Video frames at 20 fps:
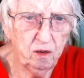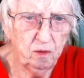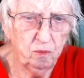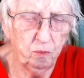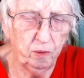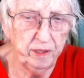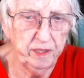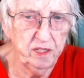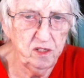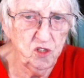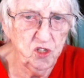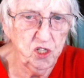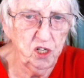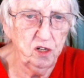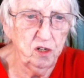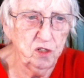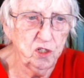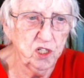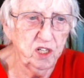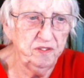went in
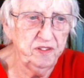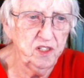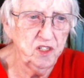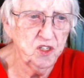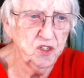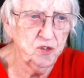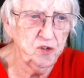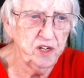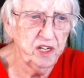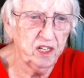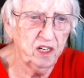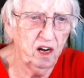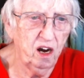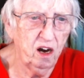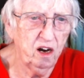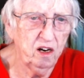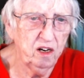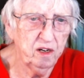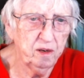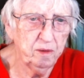search of a streetcar.